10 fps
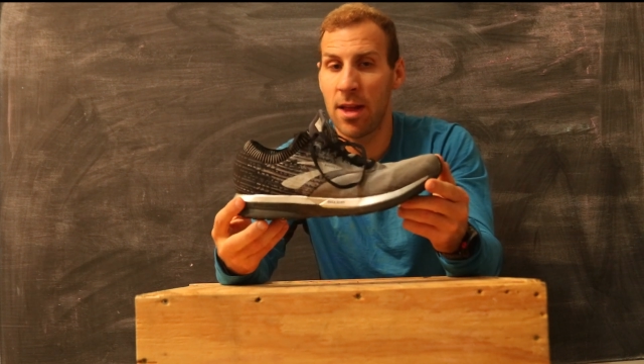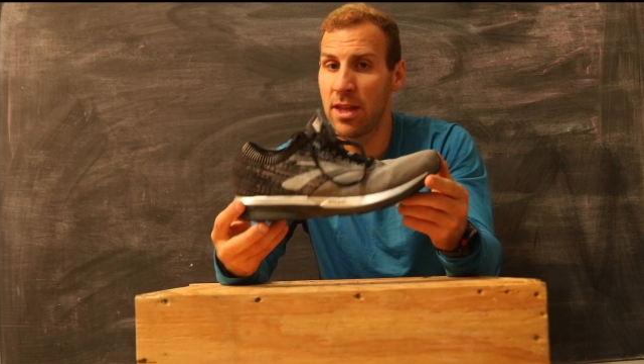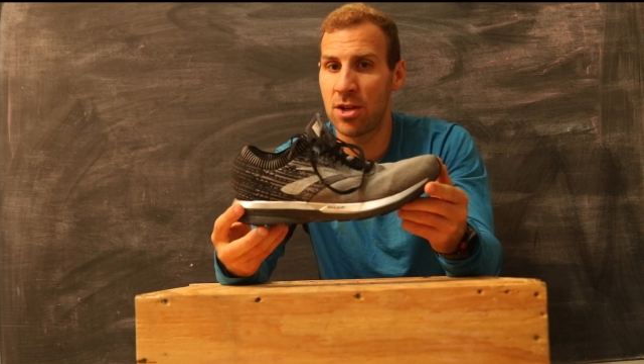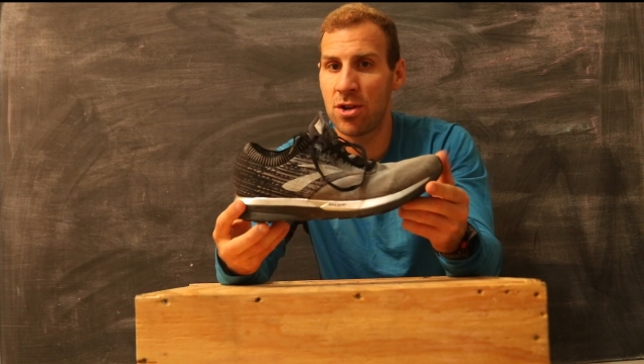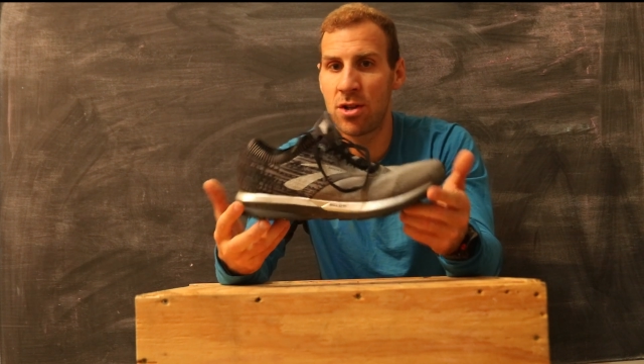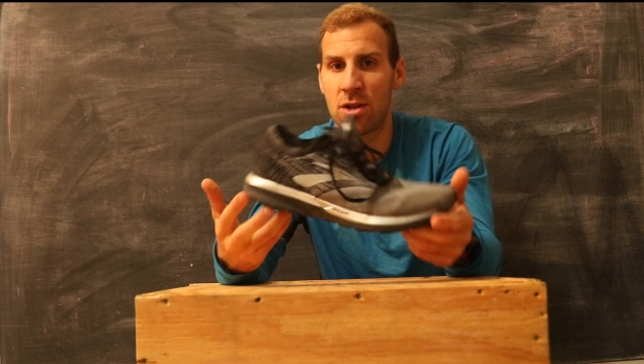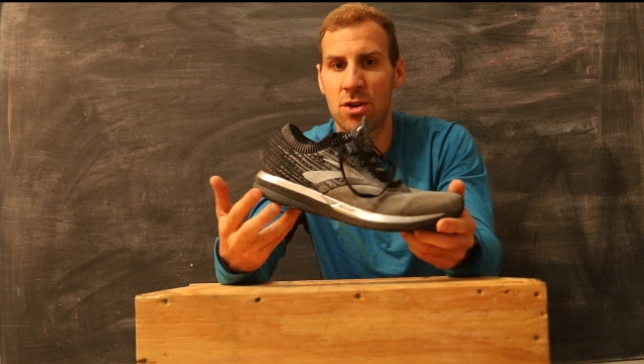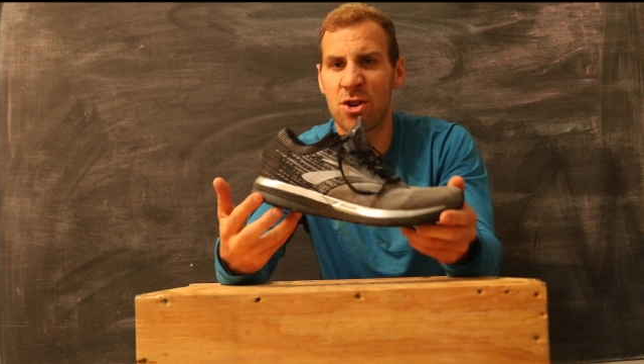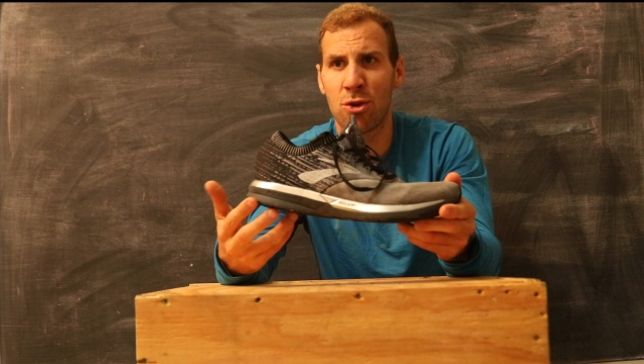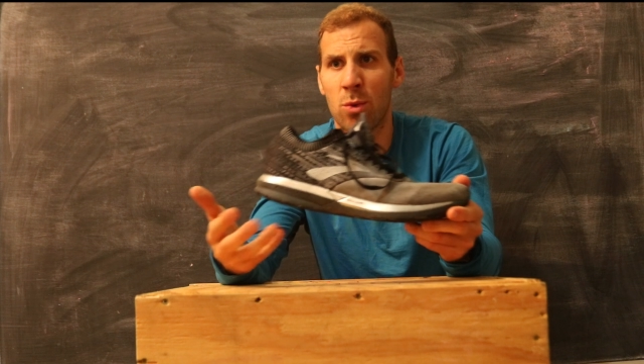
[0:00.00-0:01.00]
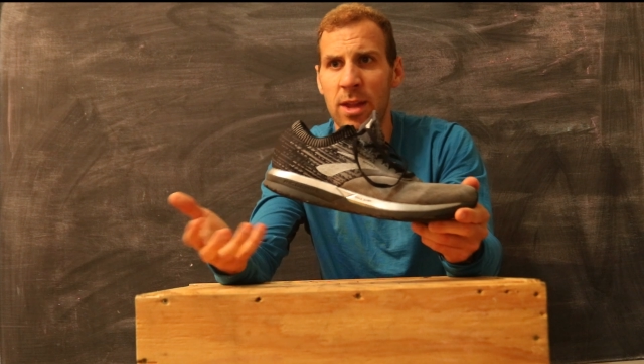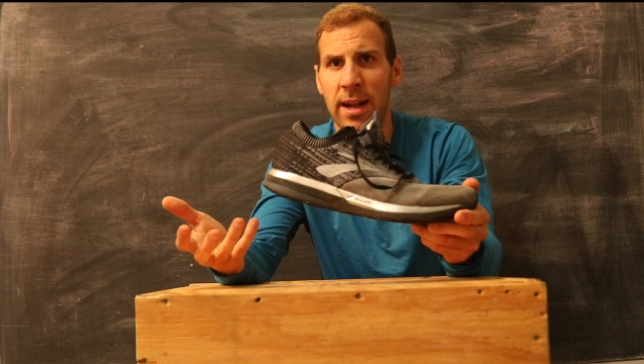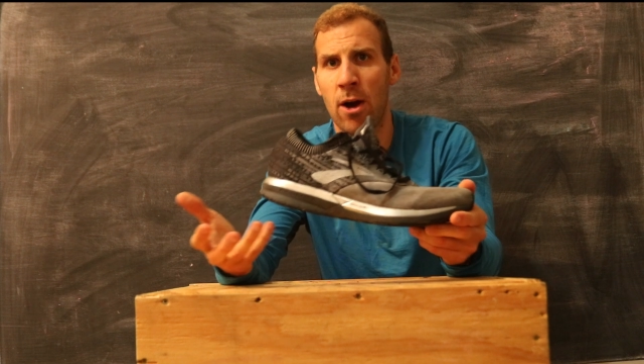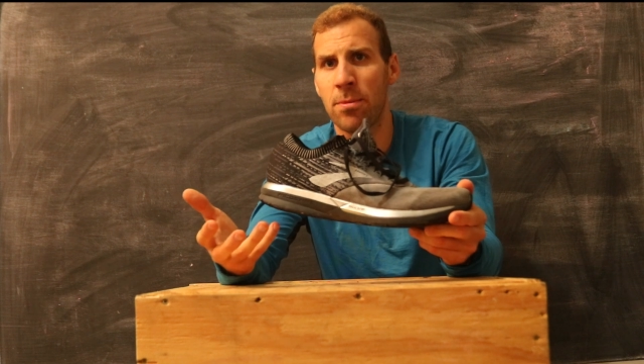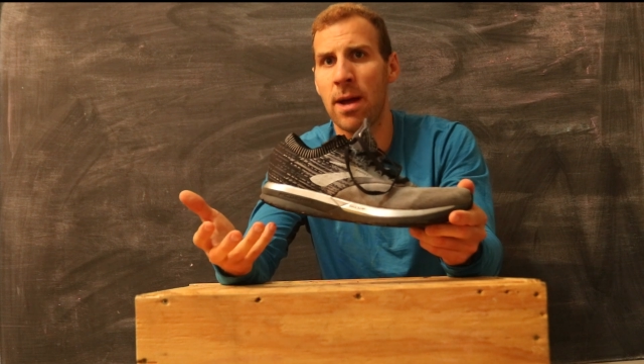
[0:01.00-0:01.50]
this shoe will not
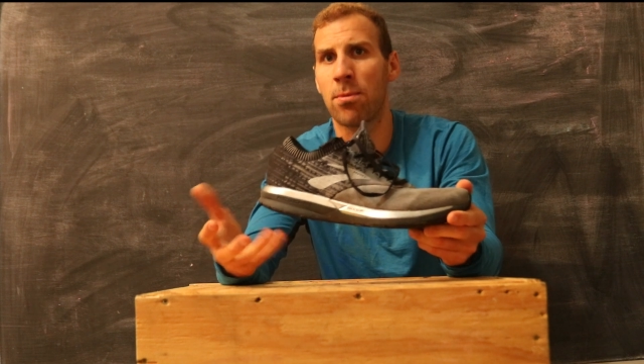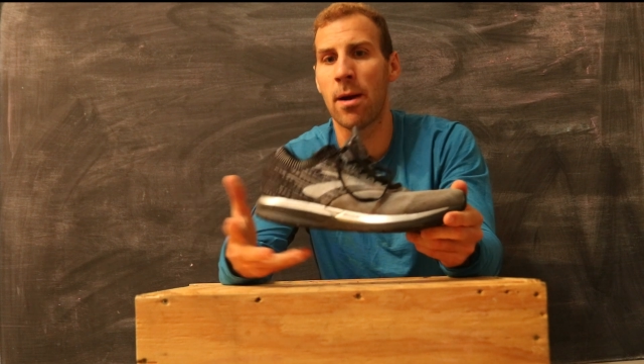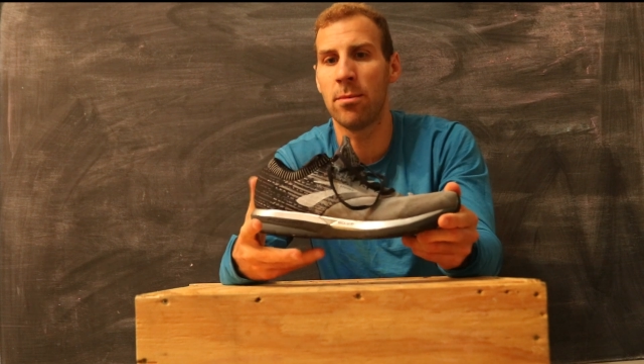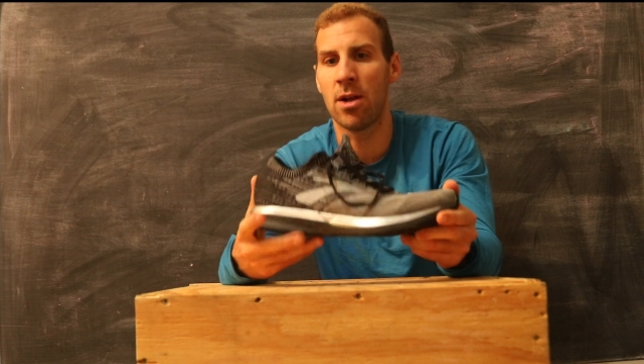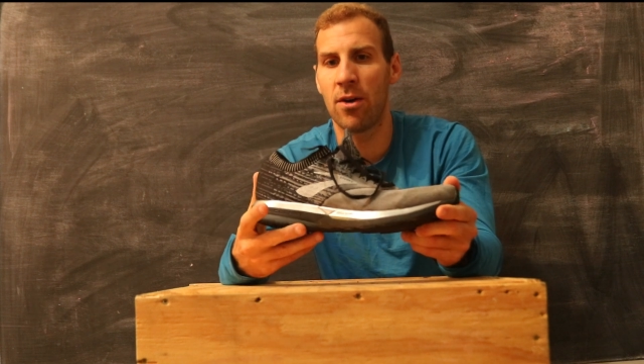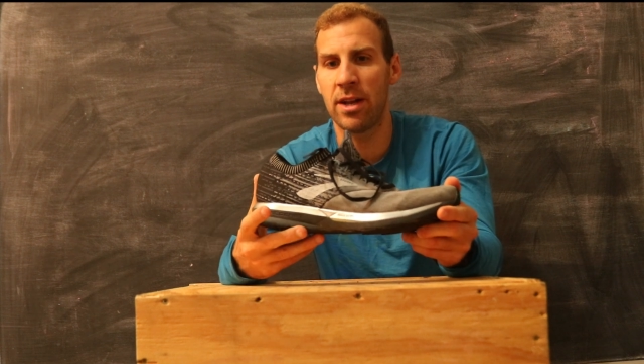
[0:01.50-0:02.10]
help that problem at all.